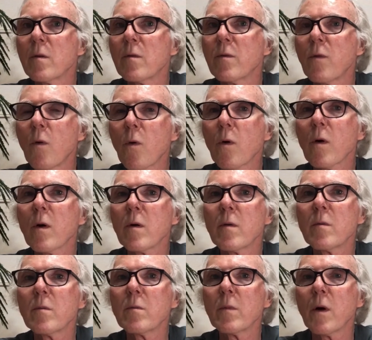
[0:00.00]

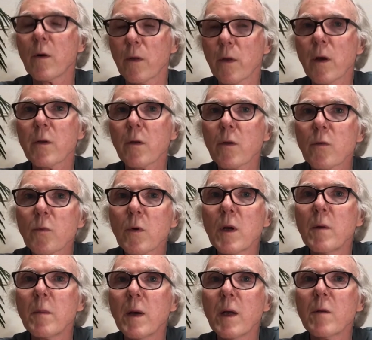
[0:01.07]
the other 3
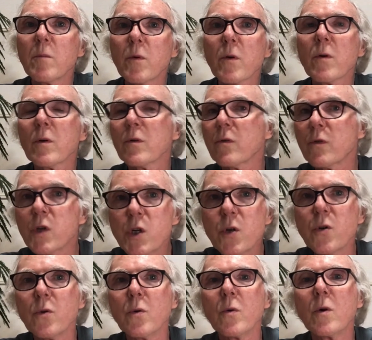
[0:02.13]
main brewers
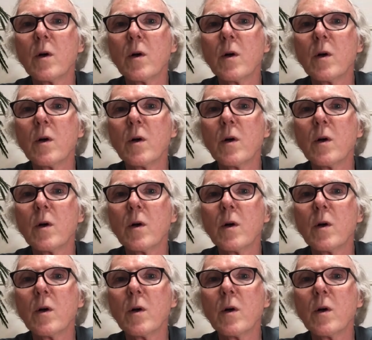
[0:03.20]
do.